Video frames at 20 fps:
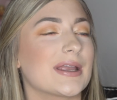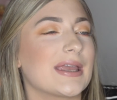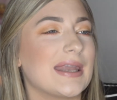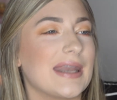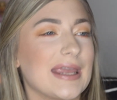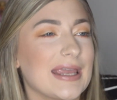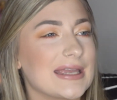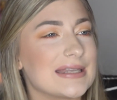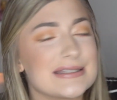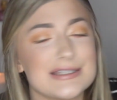
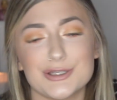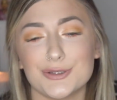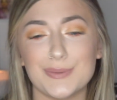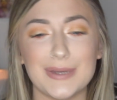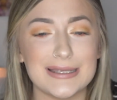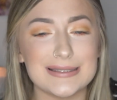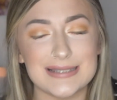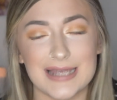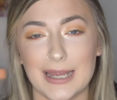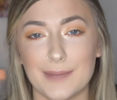getting into
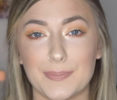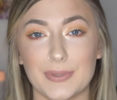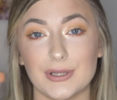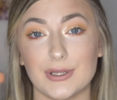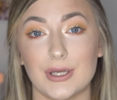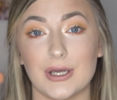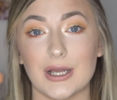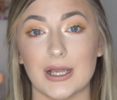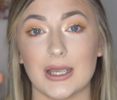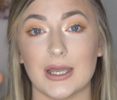it type of
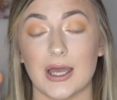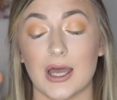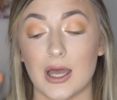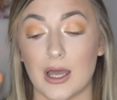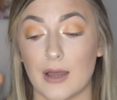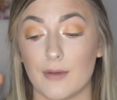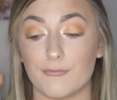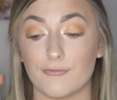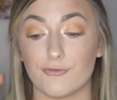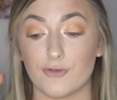look
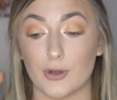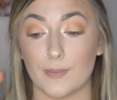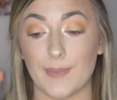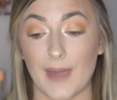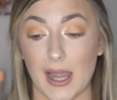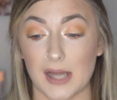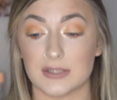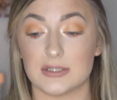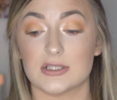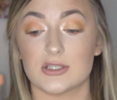for
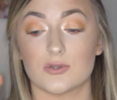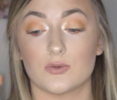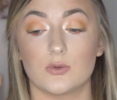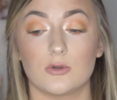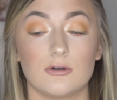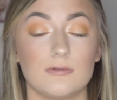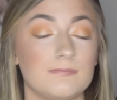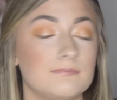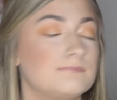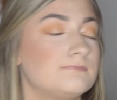back to
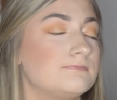school.